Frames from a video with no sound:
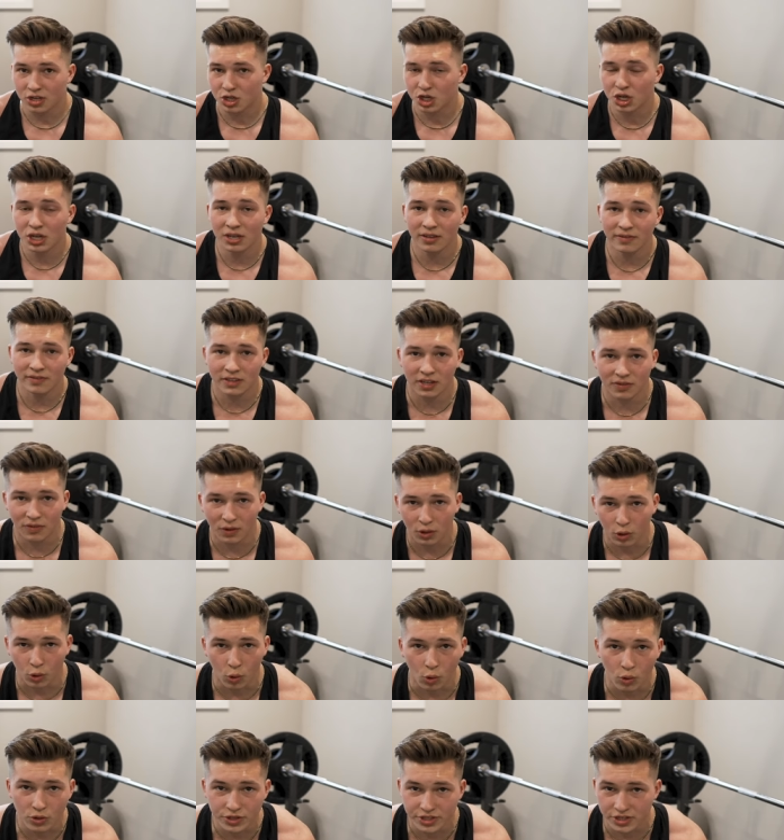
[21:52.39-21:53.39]
achieve different
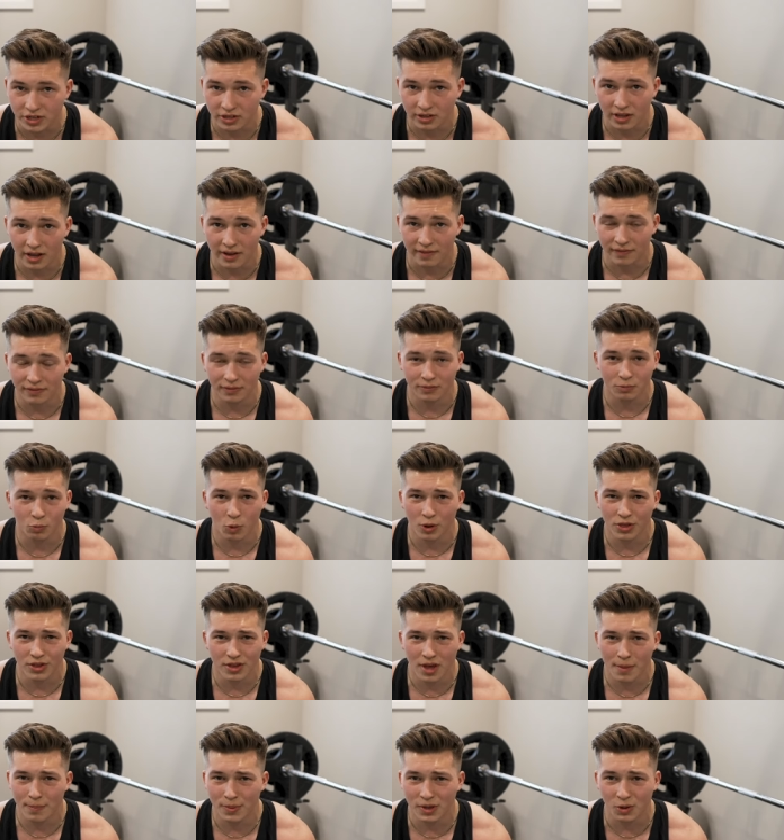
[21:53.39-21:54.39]
goals in your life,
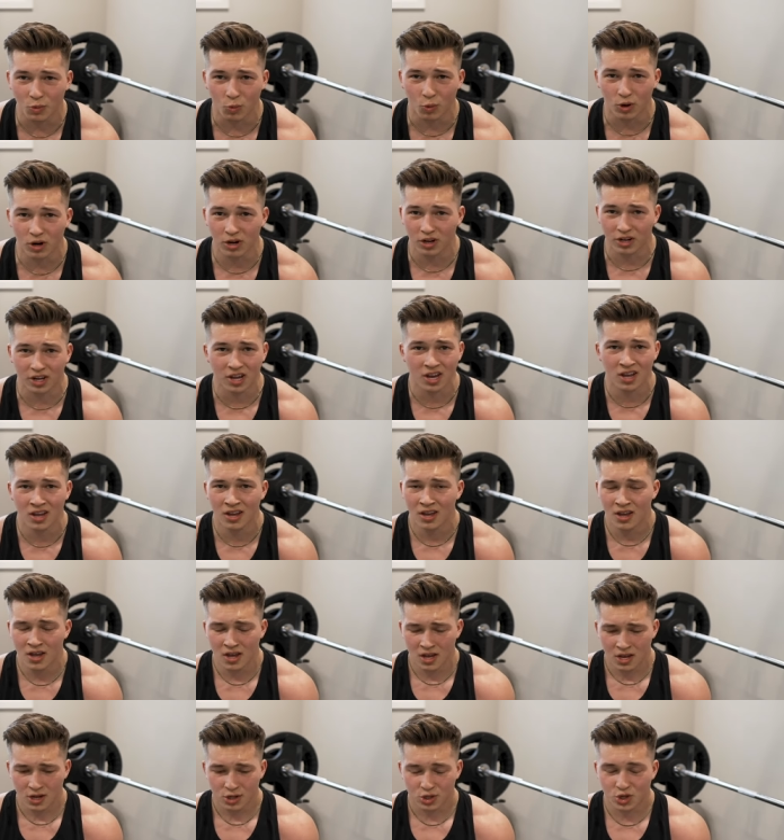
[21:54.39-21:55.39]
whether that be work,
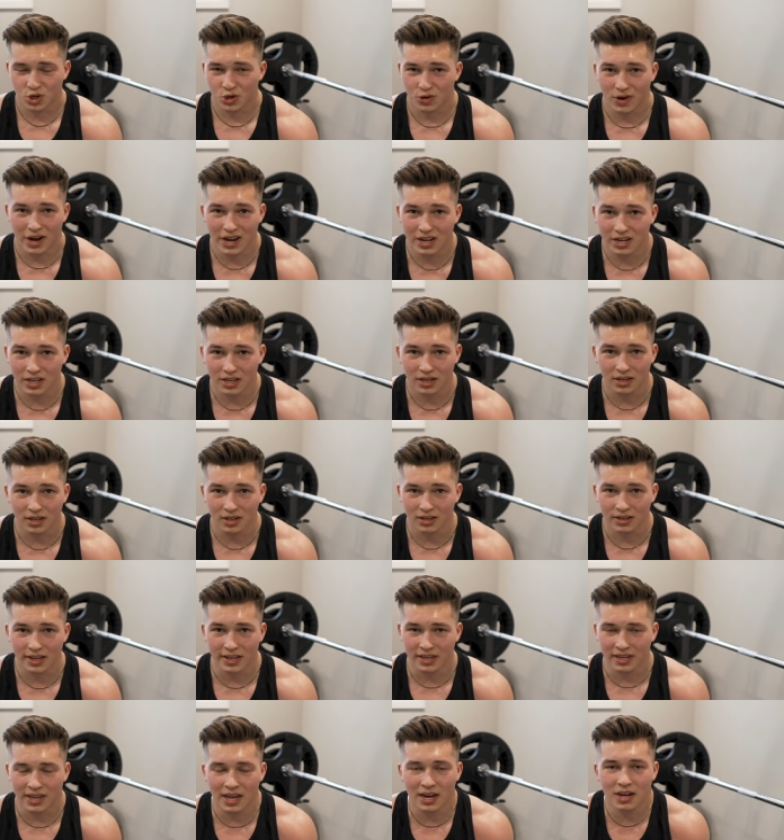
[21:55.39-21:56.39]
training,
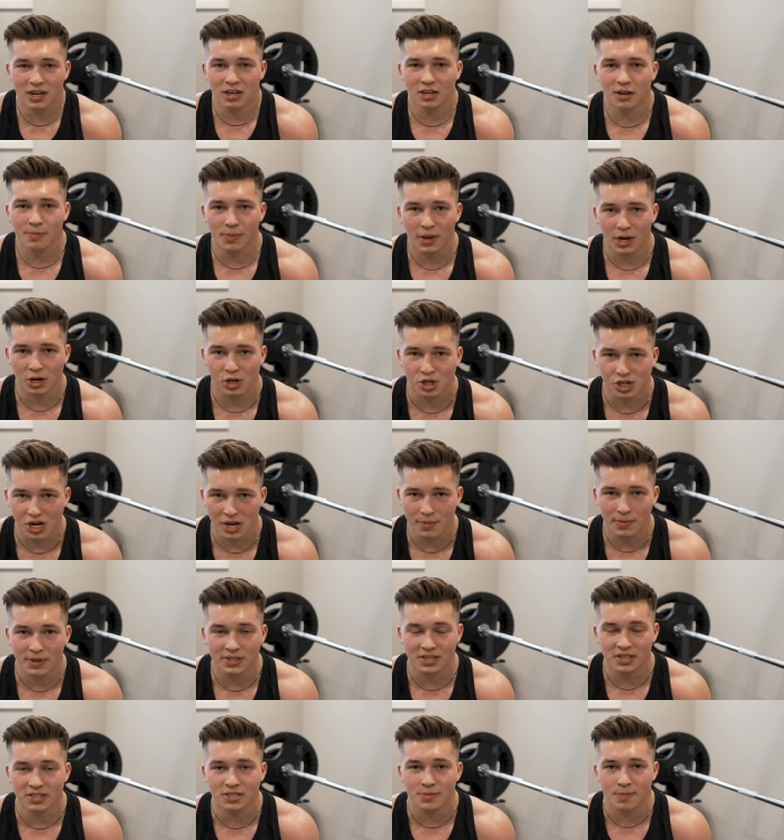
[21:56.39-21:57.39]
like getting into better shape,
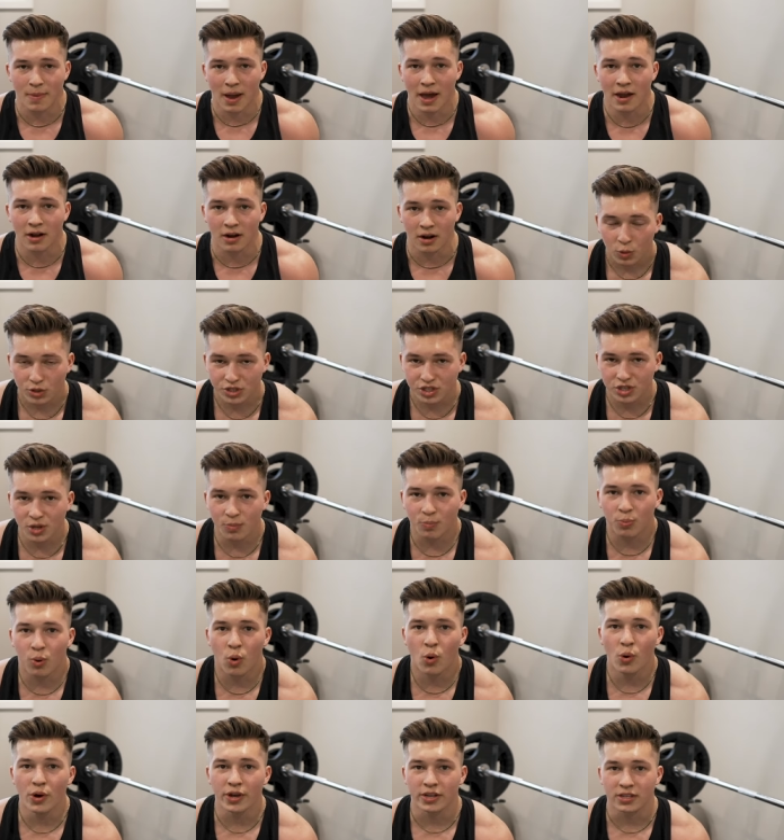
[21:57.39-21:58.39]
it doesn't matter. What's the
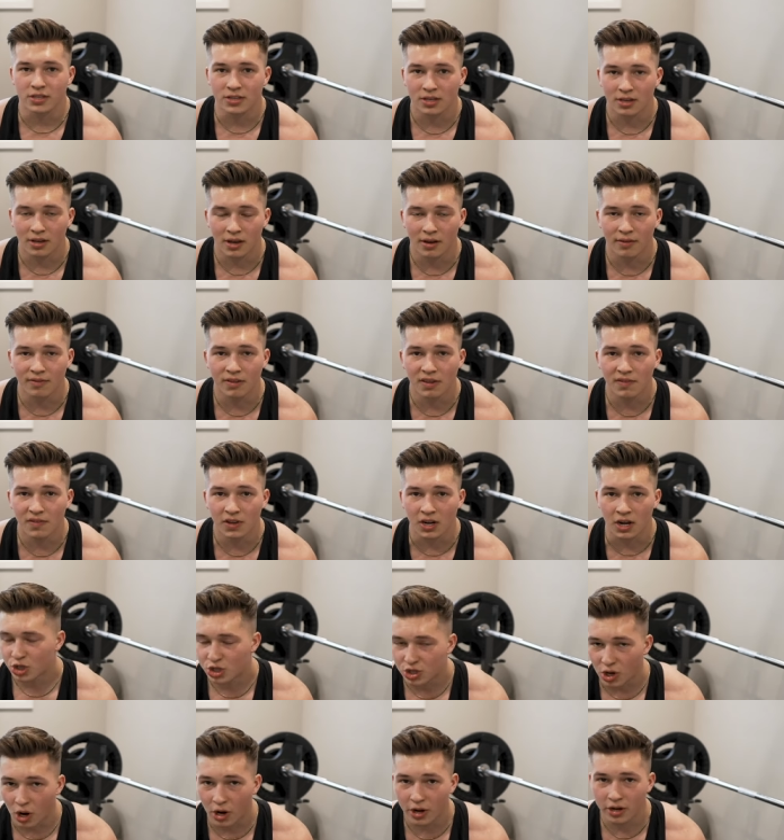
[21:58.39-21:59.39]
point of even
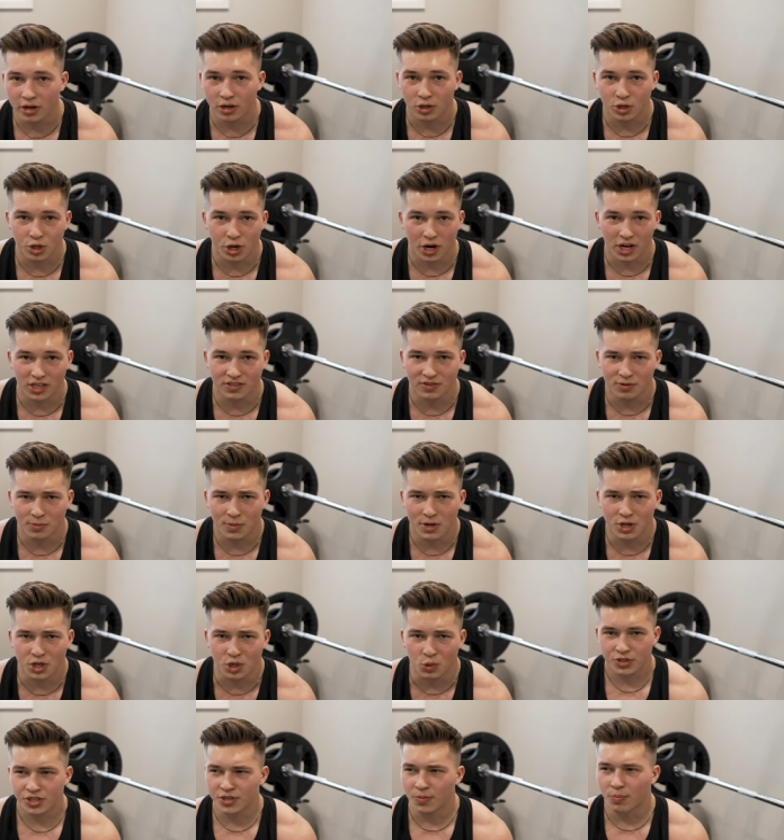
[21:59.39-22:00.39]
starting a
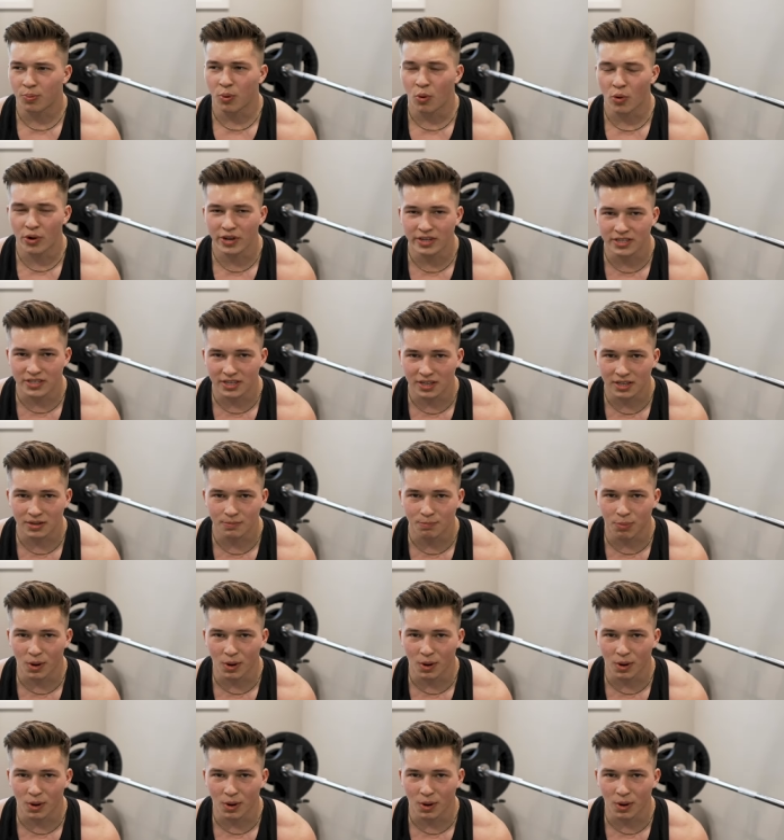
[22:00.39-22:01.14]
transformation? What's the point in